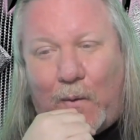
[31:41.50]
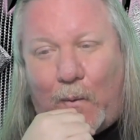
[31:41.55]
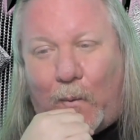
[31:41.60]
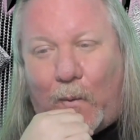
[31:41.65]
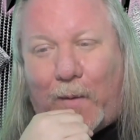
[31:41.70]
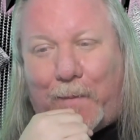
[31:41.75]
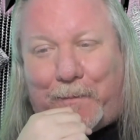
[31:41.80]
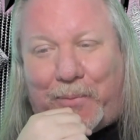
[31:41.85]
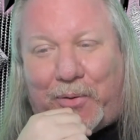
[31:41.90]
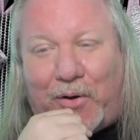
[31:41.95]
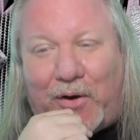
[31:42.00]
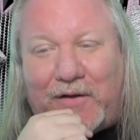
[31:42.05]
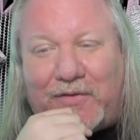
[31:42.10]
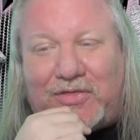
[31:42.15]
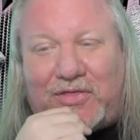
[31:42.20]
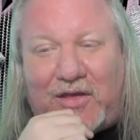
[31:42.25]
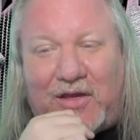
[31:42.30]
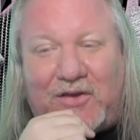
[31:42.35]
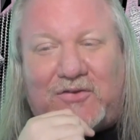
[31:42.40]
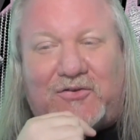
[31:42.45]
What put
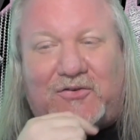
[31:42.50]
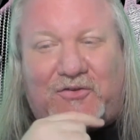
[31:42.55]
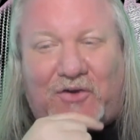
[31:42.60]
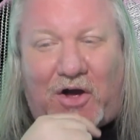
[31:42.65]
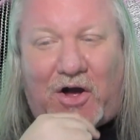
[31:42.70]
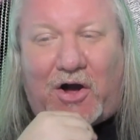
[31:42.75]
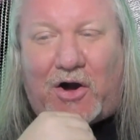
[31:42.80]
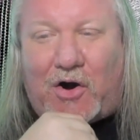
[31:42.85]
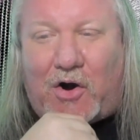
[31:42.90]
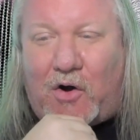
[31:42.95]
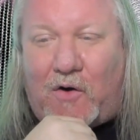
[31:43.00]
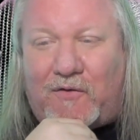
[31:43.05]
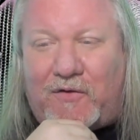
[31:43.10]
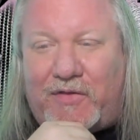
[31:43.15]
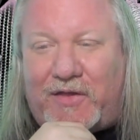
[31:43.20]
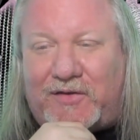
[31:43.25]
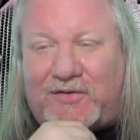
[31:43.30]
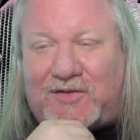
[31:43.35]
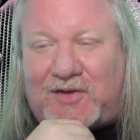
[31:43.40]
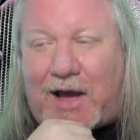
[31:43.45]
this song over
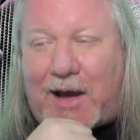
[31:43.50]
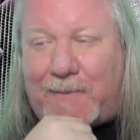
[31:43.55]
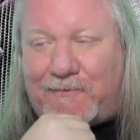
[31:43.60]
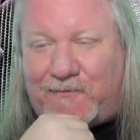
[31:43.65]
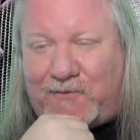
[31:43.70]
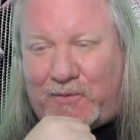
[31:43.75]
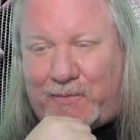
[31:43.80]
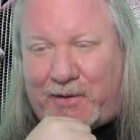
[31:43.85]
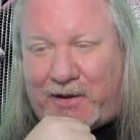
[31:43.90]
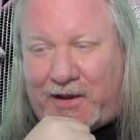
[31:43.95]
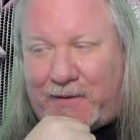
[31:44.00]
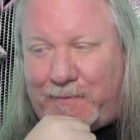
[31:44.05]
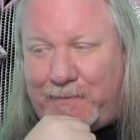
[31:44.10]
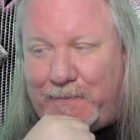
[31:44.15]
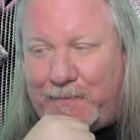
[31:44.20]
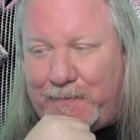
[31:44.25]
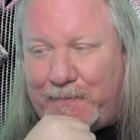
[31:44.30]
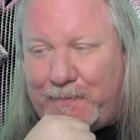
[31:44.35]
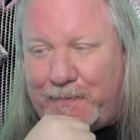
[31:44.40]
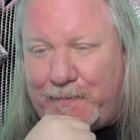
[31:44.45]
the top for me,
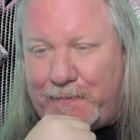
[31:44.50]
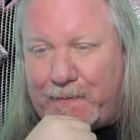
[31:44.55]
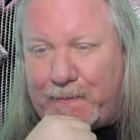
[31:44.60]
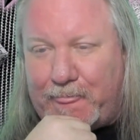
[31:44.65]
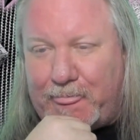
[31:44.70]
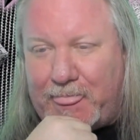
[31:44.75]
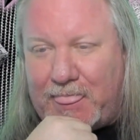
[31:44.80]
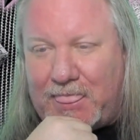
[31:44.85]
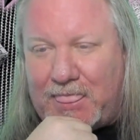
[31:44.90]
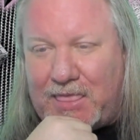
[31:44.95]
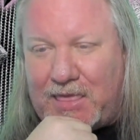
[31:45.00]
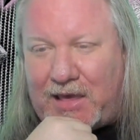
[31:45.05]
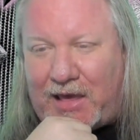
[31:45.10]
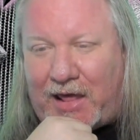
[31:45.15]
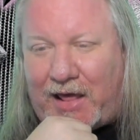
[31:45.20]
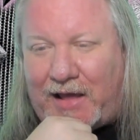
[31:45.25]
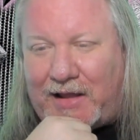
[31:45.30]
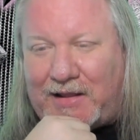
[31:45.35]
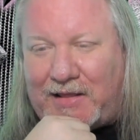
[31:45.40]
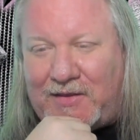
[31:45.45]

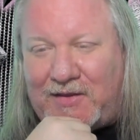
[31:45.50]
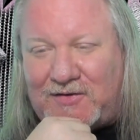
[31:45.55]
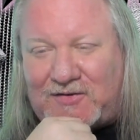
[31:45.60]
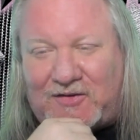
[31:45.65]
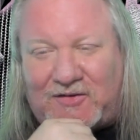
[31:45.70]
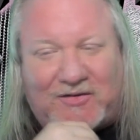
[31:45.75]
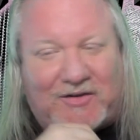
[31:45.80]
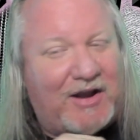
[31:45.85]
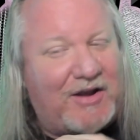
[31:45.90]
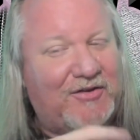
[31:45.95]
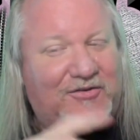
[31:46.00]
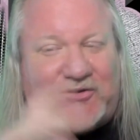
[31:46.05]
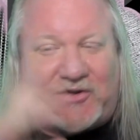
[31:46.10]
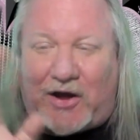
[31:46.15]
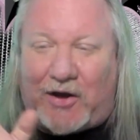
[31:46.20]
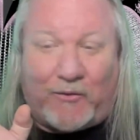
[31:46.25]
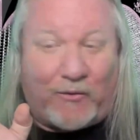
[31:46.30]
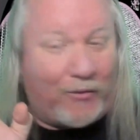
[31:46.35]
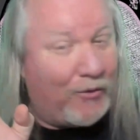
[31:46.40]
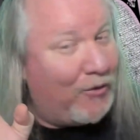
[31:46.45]
uh, this is going to
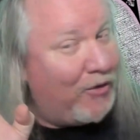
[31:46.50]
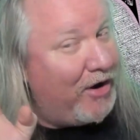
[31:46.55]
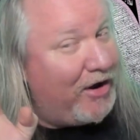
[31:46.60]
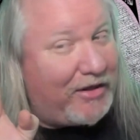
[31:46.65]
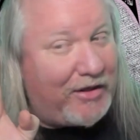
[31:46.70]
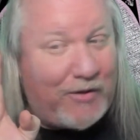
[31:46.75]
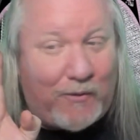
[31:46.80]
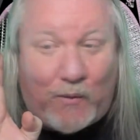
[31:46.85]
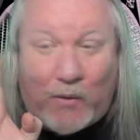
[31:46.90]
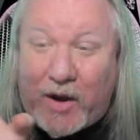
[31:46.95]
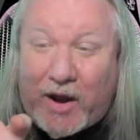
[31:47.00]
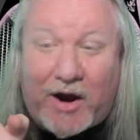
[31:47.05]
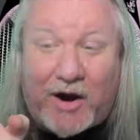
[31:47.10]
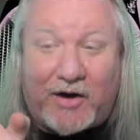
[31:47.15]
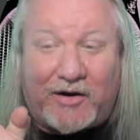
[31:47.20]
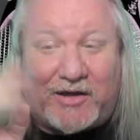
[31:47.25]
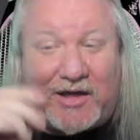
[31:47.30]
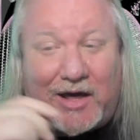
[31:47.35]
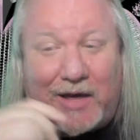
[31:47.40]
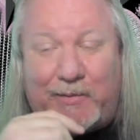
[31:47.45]
sound really
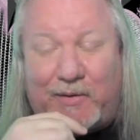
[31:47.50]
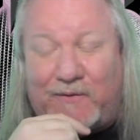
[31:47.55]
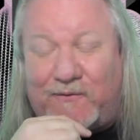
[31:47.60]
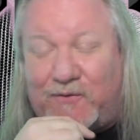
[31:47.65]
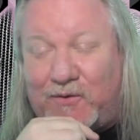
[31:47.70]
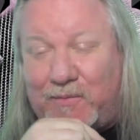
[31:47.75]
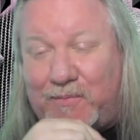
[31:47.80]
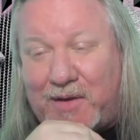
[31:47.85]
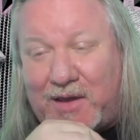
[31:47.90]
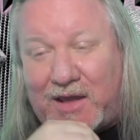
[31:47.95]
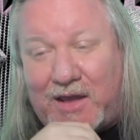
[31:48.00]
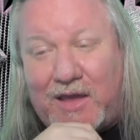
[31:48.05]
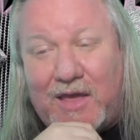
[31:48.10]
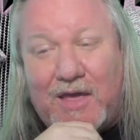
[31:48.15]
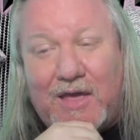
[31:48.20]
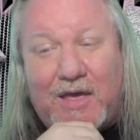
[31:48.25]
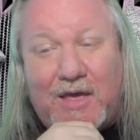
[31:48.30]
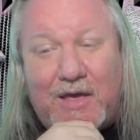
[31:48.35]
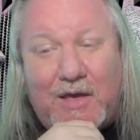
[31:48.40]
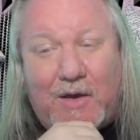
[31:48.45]
weird coming from me,
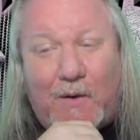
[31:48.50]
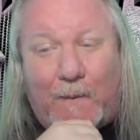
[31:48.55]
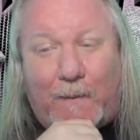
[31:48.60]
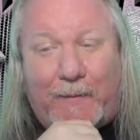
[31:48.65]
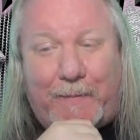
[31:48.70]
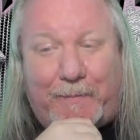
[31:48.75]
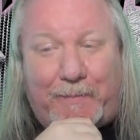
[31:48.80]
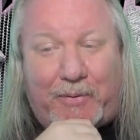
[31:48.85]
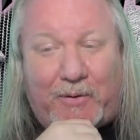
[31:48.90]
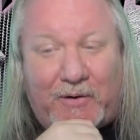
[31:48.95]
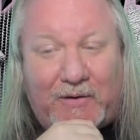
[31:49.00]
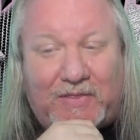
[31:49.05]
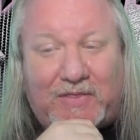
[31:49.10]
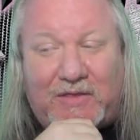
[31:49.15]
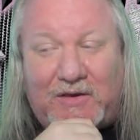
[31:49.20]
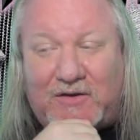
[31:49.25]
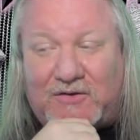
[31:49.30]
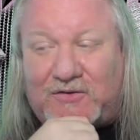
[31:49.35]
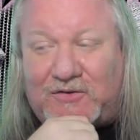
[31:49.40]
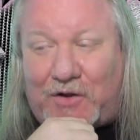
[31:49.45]
what put
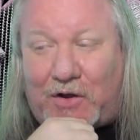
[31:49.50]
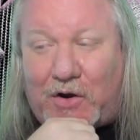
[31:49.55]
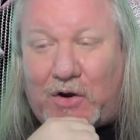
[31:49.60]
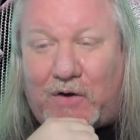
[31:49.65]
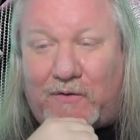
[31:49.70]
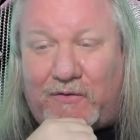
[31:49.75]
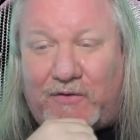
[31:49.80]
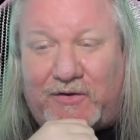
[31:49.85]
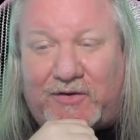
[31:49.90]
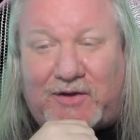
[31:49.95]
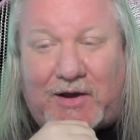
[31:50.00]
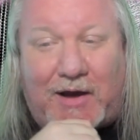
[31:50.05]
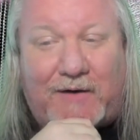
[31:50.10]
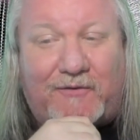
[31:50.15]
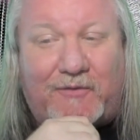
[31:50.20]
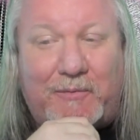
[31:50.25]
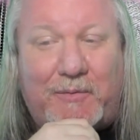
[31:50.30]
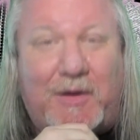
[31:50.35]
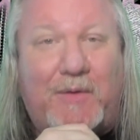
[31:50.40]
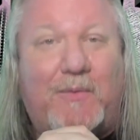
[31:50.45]
this song over the
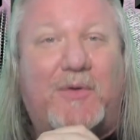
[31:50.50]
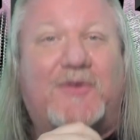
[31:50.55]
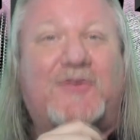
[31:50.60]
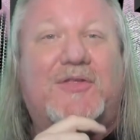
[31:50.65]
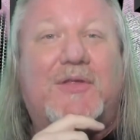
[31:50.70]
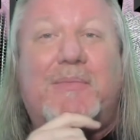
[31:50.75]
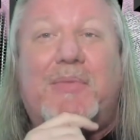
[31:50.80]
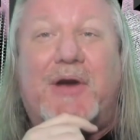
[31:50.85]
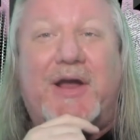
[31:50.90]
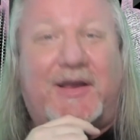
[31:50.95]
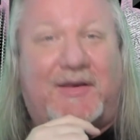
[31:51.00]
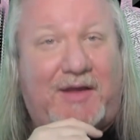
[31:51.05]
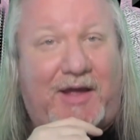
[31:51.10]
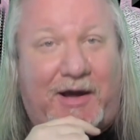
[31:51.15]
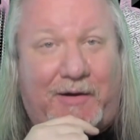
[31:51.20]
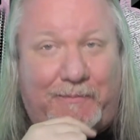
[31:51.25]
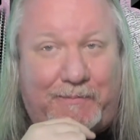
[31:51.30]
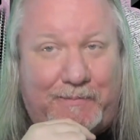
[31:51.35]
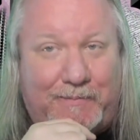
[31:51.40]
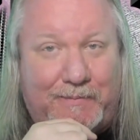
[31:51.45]
top for me was the
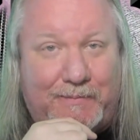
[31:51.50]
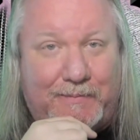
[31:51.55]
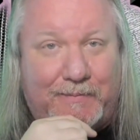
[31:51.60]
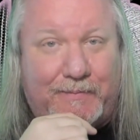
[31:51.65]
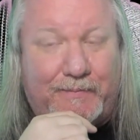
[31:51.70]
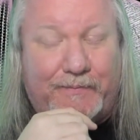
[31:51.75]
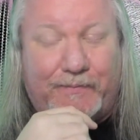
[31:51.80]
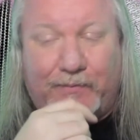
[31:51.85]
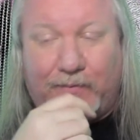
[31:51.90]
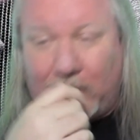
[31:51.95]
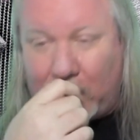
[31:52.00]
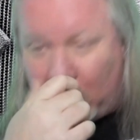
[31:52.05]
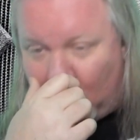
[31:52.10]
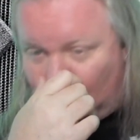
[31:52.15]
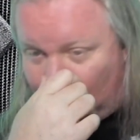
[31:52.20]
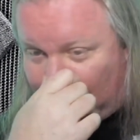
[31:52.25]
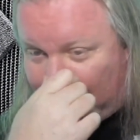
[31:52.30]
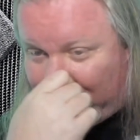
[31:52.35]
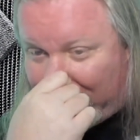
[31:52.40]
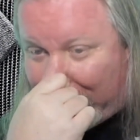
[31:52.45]
breakdown.
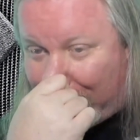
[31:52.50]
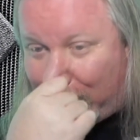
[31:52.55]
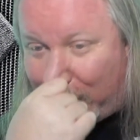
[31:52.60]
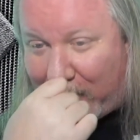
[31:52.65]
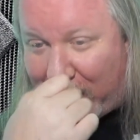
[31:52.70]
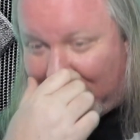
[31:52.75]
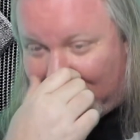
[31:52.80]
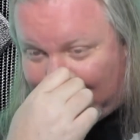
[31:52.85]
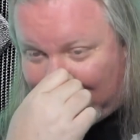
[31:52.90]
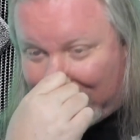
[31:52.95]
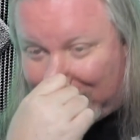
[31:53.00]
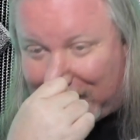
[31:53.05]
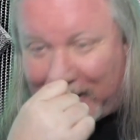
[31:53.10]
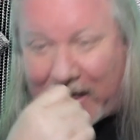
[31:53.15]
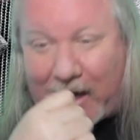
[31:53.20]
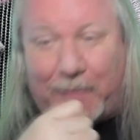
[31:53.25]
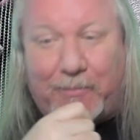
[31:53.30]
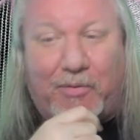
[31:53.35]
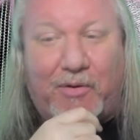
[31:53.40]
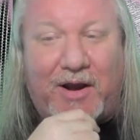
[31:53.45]
When they went into
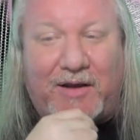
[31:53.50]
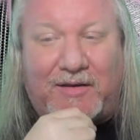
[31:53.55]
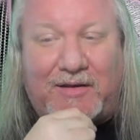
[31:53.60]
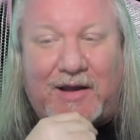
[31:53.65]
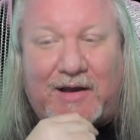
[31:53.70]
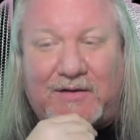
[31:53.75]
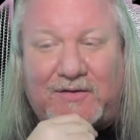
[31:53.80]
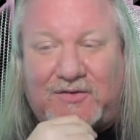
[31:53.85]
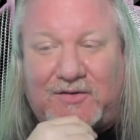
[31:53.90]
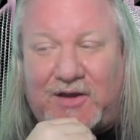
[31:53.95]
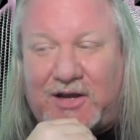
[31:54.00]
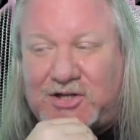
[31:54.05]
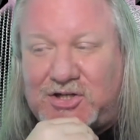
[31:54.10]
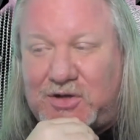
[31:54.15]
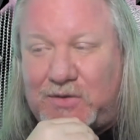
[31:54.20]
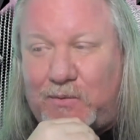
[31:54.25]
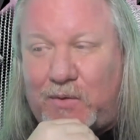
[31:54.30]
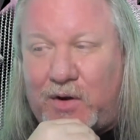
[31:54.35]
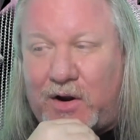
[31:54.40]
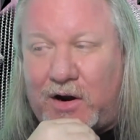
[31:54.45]
that breakdown
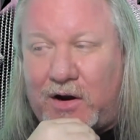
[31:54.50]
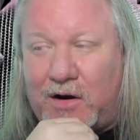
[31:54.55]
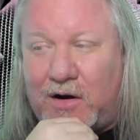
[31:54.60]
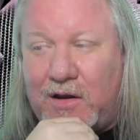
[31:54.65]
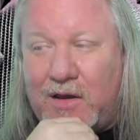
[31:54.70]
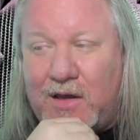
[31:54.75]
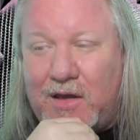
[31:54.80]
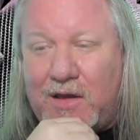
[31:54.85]
section where